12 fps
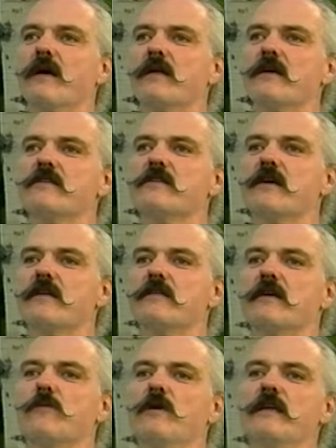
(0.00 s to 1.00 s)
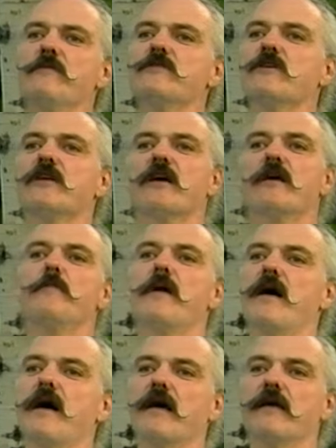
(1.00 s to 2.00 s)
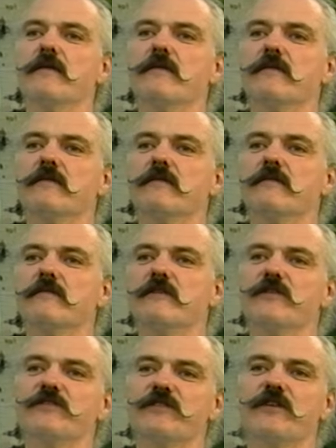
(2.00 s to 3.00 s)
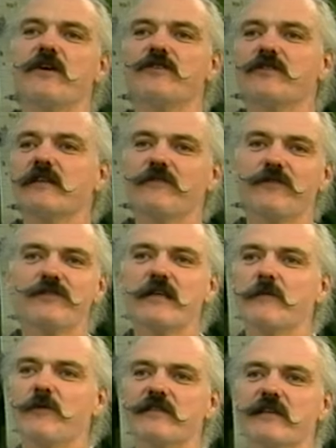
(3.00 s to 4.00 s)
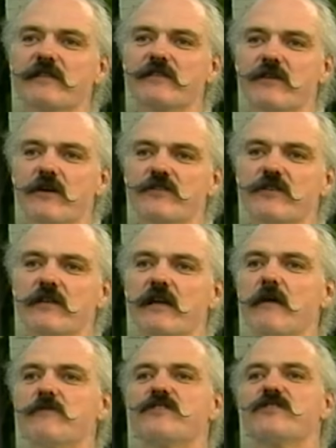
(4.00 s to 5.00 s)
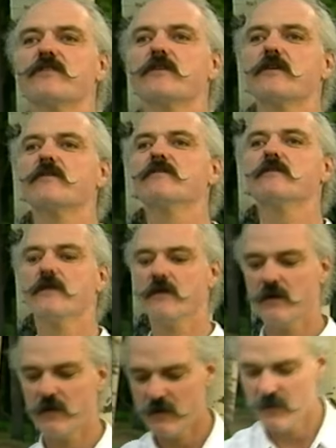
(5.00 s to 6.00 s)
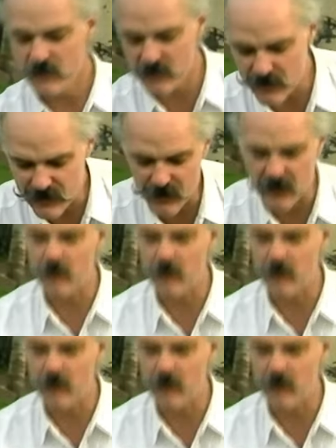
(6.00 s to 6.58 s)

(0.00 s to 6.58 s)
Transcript: And I decided that when he was gonna come by, you know, to Darshan, the first time I went down to Darshan, that I was just gonna sit there